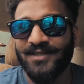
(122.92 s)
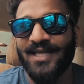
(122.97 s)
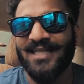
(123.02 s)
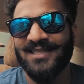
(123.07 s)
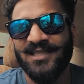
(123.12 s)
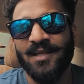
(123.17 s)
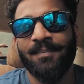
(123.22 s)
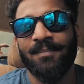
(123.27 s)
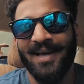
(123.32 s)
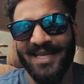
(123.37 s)
That's
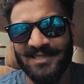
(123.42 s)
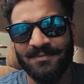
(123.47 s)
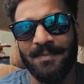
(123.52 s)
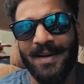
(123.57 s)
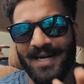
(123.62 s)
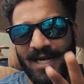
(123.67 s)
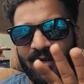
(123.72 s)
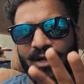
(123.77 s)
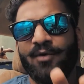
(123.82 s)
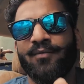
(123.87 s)
the best
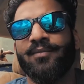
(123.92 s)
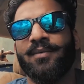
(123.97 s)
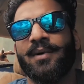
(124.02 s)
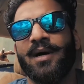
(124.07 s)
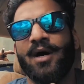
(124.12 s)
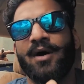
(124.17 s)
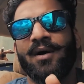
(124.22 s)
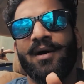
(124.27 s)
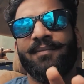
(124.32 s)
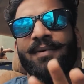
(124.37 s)
part
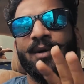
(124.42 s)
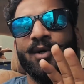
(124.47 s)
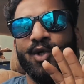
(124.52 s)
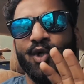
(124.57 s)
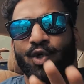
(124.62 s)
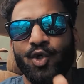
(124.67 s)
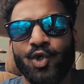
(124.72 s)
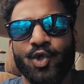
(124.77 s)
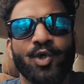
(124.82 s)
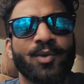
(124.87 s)
about
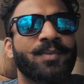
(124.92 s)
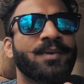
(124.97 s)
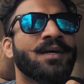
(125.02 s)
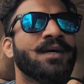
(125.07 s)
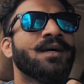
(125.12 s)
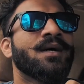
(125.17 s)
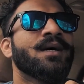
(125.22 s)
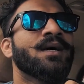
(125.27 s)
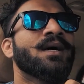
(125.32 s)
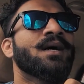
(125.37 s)
YouTube.
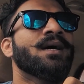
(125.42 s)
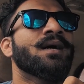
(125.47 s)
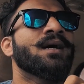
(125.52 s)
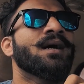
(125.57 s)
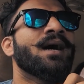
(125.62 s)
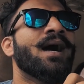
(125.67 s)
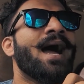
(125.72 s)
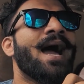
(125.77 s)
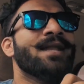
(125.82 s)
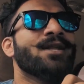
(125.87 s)

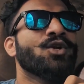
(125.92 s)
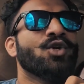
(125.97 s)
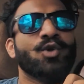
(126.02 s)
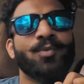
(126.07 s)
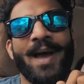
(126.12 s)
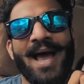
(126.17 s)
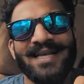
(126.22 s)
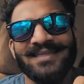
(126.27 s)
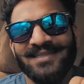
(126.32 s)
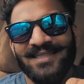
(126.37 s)
And
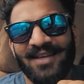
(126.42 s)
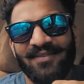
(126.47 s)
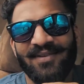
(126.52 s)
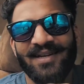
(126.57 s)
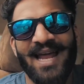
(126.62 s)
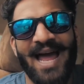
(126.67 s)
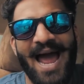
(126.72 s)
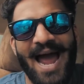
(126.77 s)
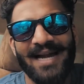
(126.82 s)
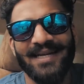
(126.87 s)
YouTube has
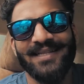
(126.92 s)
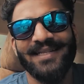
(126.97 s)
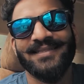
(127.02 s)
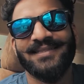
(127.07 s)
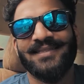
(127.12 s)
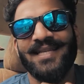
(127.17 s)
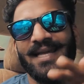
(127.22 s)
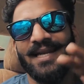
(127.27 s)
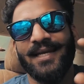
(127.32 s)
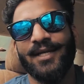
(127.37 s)
never had this
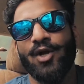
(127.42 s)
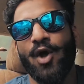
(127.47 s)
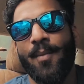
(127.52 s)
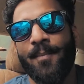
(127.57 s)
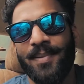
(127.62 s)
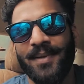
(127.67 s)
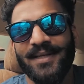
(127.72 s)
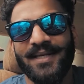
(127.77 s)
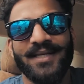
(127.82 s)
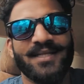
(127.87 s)
direct
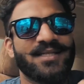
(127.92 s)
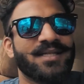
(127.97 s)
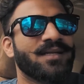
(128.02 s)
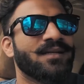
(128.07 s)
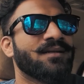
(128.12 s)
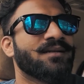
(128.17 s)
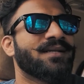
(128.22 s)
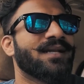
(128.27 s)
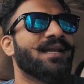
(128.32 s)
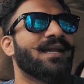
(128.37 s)

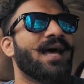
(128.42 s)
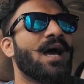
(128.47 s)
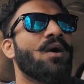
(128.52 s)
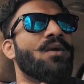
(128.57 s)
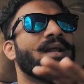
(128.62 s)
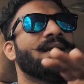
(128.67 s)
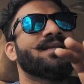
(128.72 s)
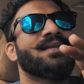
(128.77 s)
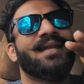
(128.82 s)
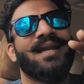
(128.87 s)
competition till now.
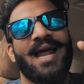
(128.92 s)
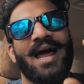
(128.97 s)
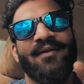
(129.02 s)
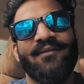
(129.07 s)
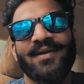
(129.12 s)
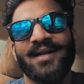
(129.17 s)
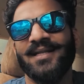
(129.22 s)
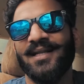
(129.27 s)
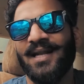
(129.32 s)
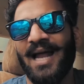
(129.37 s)
Like, there have
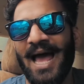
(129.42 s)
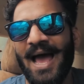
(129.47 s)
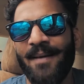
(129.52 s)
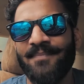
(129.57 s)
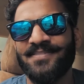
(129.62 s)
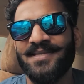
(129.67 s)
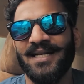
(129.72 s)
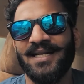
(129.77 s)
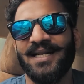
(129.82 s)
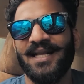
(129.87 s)
been other
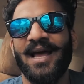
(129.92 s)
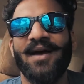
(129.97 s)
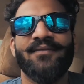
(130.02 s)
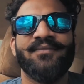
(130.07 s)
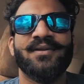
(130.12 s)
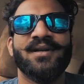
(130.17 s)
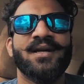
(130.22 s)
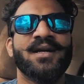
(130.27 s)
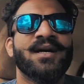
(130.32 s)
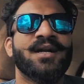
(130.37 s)
apps that they have
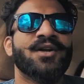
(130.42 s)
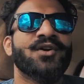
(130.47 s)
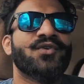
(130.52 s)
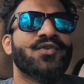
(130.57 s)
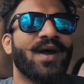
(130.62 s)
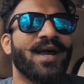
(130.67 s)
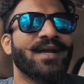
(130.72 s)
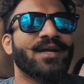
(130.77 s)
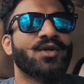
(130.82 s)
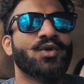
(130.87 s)

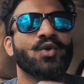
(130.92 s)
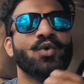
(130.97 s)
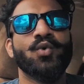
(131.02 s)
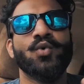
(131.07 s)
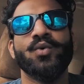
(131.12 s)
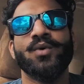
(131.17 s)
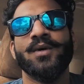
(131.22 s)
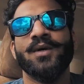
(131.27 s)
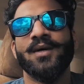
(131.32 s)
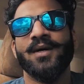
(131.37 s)
tried
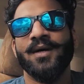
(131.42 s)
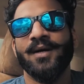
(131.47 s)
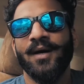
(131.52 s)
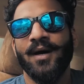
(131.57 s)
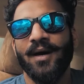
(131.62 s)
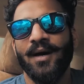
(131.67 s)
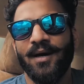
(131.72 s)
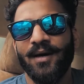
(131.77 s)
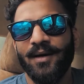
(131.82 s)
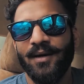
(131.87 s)
to
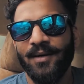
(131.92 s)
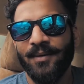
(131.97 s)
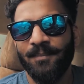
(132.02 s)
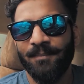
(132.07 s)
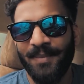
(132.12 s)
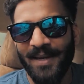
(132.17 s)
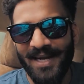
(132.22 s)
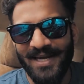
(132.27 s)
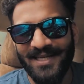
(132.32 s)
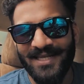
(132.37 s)

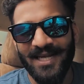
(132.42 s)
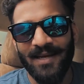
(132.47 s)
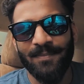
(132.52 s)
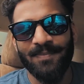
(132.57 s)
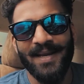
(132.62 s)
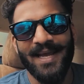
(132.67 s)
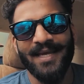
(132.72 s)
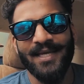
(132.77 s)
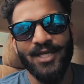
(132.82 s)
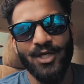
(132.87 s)
build up, like